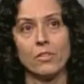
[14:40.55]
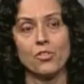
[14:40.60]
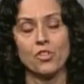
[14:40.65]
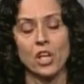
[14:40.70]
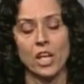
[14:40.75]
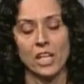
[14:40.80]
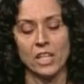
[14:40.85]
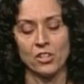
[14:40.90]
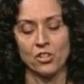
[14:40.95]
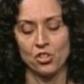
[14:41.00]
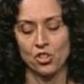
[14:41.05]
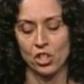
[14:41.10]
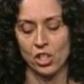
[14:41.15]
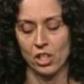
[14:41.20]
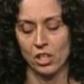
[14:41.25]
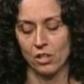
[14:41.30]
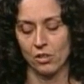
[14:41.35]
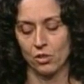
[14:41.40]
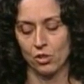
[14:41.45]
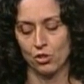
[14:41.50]

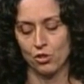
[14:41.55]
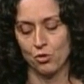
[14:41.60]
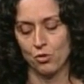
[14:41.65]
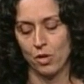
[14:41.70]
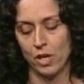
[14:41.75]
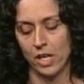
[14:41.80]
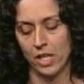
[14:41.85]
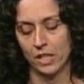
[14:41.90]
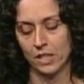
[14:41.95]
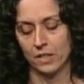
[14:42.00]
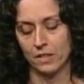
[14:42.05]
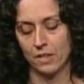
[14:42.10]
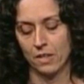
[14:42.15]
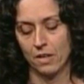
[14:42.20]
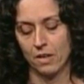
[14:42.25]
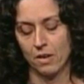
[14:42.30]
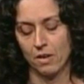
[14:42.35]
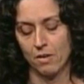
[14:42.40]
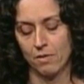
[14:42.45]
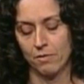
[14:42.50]
changing the traits
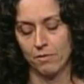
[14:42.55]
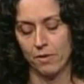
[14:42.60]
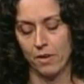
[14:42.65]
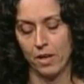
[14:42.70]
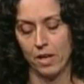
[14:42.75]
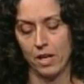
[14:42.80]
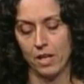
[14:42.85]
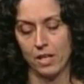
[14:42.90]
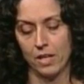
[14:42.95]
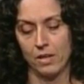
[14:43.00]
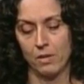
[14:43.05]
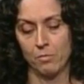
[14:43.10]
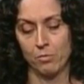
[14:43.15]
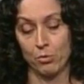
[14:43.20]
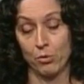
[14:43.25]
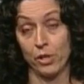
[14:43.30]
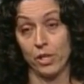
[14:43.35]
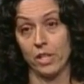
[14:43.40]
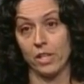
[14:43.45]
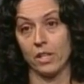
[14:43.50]
of a
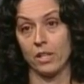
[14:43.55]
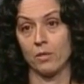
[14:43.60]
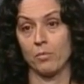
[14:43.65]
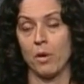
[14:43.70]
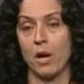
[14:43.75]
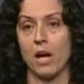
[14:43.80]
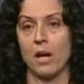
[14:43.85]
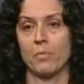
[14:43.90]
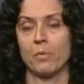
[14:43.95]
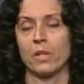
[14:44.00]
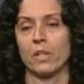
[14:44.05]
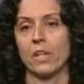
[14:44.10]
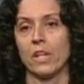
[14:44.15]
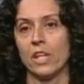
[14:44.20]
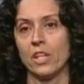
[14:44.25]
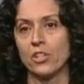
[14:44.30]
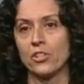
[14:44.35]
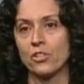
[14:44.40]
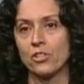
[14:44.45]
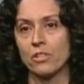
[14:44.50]
breeding
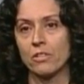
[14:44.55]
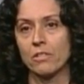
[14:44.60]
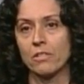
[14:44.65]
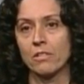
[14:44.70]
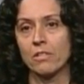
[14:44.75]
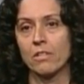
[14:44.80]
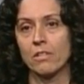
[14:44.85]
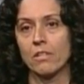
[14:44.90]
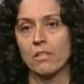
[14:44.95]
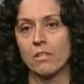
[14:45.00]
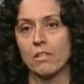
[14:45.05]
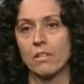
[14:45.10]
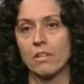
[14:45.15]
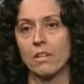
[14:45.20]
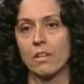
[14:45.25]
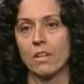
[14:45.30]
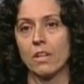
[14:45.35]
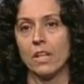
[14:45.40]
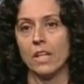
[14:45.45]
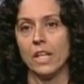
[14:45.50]
population,
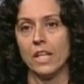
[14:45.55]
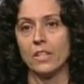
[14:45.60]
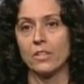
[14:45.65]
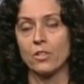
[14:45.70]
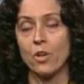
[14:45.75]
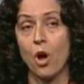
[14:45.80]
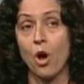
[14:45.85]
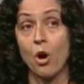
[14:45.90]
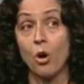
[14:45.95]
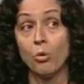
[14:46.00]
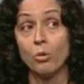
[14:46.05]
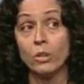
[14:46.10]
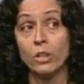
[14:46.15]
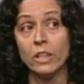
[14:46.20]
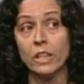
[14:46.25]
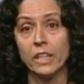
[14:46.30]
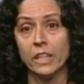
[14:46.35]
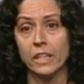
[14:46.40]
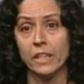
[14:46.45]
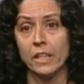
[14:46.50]
is
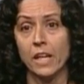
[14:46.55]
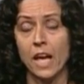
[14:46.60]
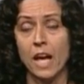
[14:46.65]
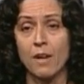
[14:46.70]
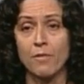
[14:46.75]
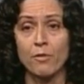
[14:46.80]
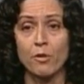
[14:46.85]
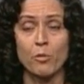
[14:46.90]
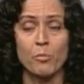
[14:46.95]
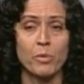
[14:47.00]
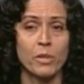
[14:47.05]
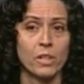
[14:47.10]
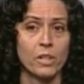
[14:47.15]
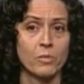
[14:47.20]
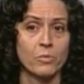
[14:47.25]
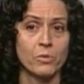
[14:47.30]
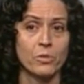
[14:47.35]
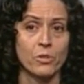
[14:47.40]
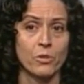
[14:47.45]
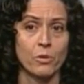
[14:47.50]
only ever been
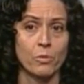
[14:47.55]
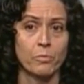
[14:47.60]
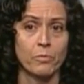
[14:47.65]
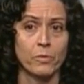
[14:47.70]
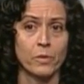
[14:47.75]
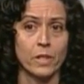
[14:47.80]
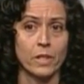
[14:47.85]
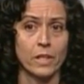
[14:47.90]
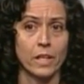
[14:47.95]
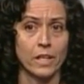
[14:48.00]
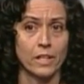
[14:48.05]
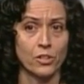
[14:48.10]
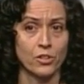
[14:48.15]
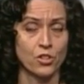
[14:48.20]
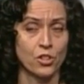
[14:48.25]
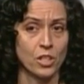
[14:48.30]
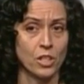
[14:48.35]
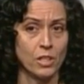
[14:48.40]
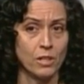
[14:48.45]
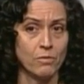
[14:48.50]
observed and
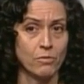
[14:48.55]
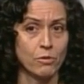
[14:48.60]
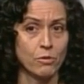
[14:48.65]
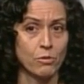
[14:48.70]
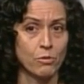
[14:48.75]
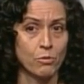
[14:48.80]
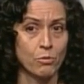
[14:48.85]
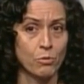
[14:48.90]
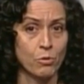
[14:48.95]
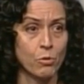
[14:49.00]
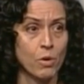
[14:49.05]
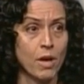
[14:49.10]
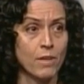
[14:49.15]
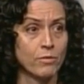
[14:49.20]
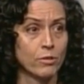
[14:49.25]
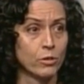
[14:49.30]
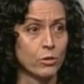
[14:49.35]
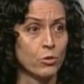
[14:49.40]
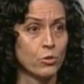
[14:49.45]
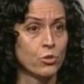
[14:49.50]
achieved through
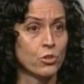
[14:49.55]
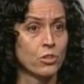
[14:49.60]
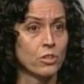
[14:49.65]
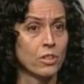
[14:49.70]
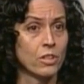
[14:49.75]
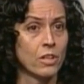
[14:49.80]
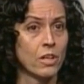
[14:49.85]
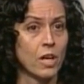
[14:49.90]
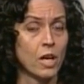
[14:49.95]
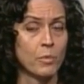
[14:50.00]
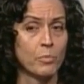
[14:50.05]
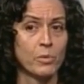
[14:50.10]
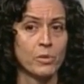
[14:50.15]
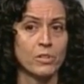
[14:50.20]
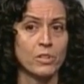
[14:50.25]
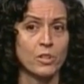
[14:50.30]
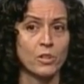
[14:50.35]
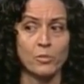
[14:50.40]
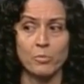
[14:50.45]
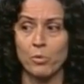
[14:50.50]
evolution up
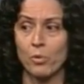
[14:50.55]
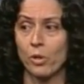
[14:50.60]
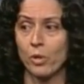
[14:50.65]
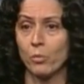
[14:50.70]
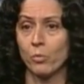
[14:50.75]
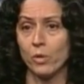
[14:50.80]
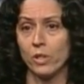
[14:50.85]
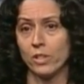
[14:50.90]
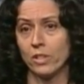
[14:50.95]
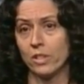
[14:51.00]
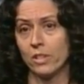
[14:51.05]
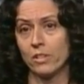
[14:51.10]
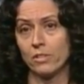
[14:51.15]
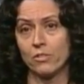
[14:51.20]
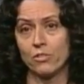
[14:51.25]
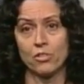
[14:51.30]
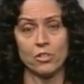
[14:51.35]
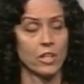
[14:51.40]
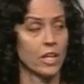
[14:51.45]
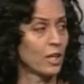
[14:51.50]
until the point we
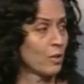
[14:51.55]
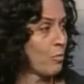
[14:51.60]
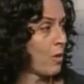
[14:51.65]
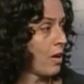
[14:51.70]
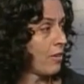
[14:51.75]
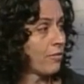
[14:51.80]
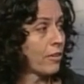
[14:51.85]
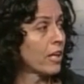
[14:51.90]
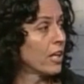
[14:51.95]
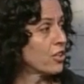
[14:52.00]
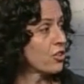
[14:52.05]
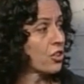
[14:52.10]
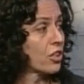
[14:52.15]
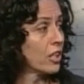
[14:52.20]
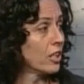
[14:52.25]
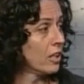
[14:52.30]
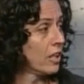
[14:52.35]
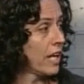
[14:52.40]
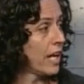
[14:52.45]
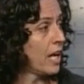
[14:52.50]
did genetic modification
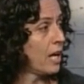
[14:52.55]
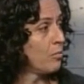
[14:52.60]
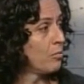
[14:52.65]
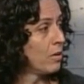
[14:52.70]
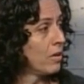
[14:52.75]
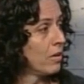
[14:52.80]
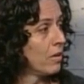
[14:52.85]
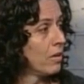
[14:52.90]
in a lab.